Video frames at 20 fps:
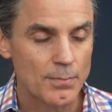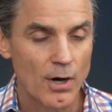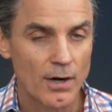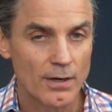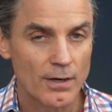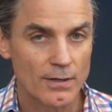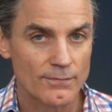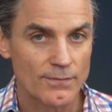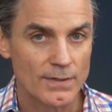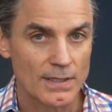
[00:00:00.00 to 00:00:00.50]

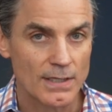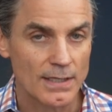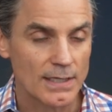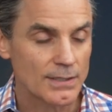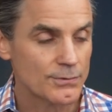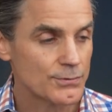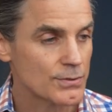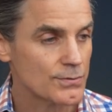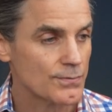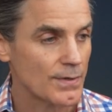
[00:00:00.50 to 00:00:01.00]
part of the
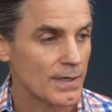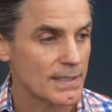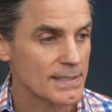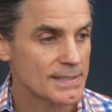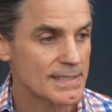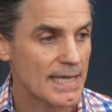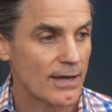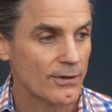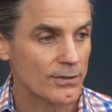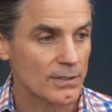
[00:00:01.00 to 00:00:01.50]
interest rate is
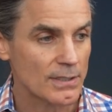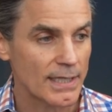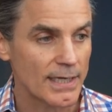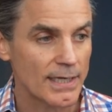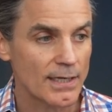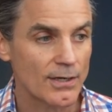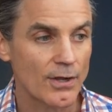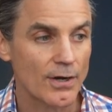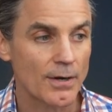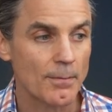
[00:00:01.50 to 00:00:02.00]

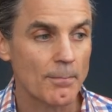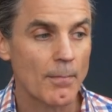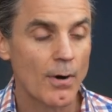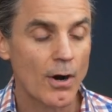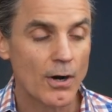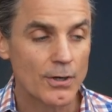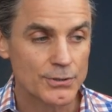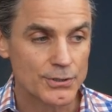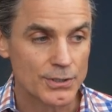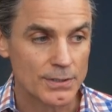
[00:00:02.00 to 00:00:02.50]
calculated on a
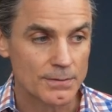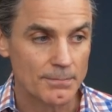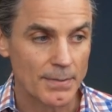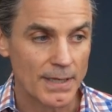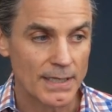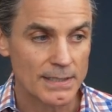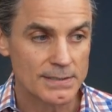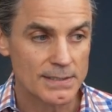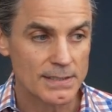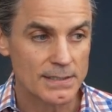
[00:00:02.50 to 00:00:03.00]
margin
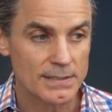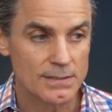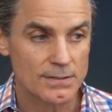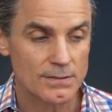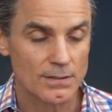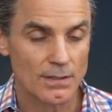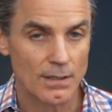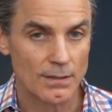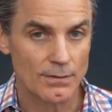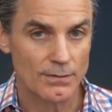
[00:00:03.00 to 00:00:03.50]
basis
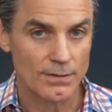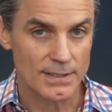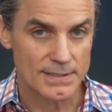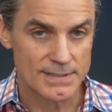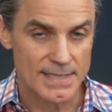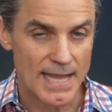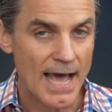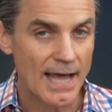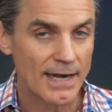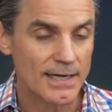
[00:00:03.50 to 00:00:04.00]
that's
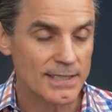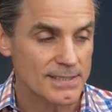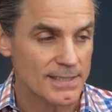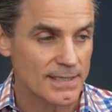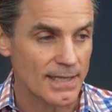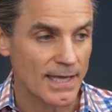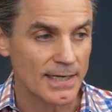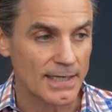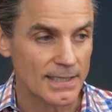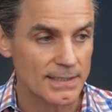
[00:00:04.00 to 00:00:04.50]
added to
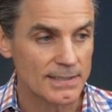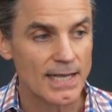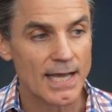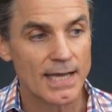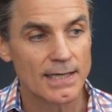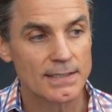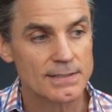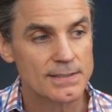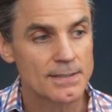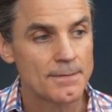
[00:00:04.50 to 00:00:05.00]
that
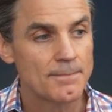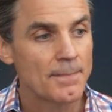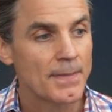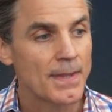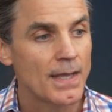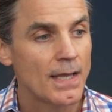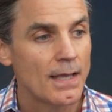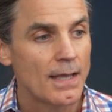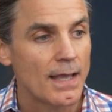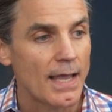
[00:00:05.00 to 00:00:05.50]
index,
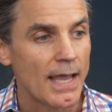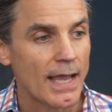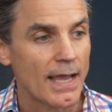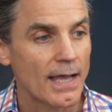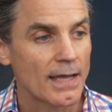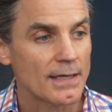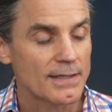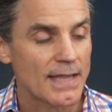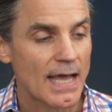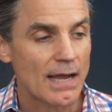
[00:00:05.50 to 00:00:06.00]

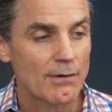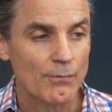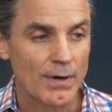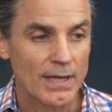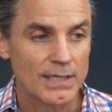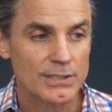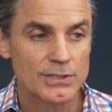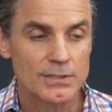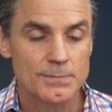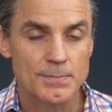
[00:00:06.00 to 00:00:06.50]
and that
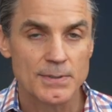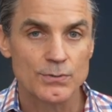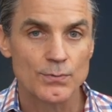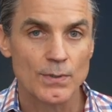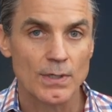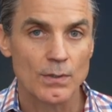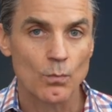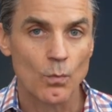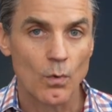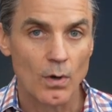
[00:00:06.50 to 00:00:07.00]
ranges
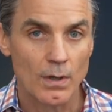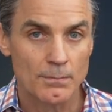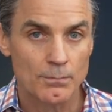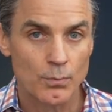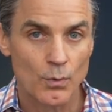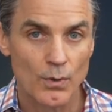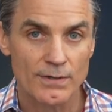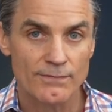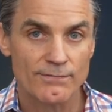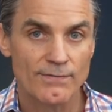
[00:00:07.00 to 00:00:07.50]
between
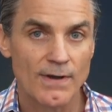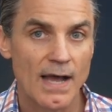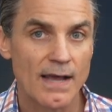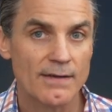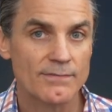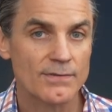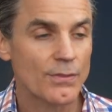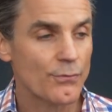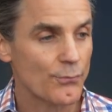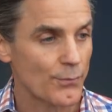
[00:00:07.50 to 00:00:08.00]

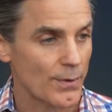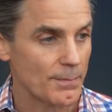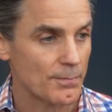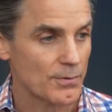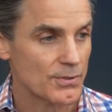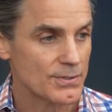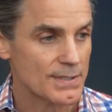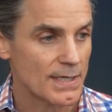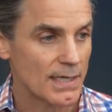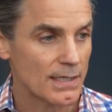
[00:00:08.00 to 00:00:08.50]
1.5 and
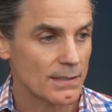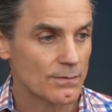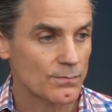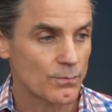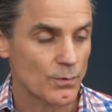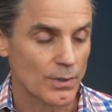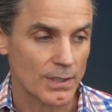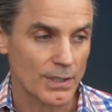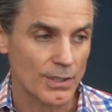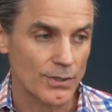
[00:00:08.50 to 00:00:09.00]
3%.
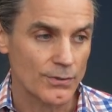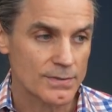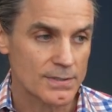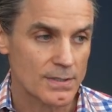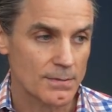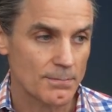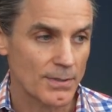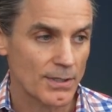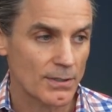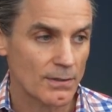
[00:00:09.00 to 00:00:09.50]
We're going to use
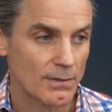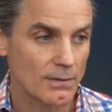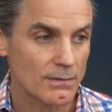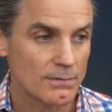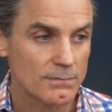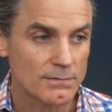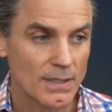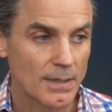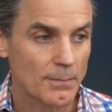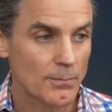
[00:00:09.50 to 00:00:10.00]
the middle
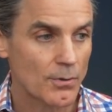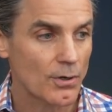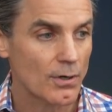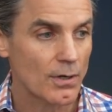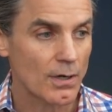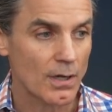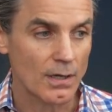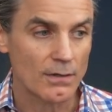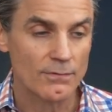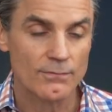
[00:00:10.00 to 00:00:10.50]
number
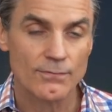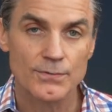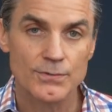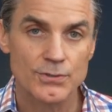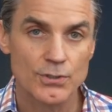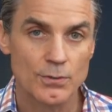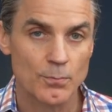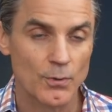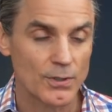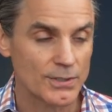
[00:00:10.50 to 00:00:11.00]
of
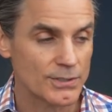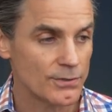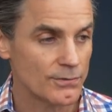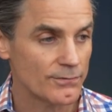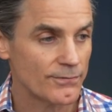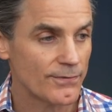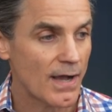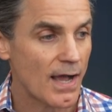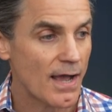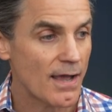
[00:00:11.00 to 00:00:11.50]

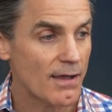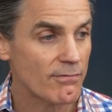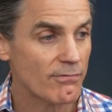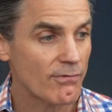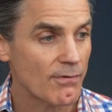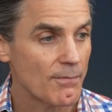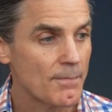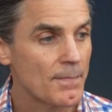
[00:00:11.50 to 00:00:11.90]
2.25.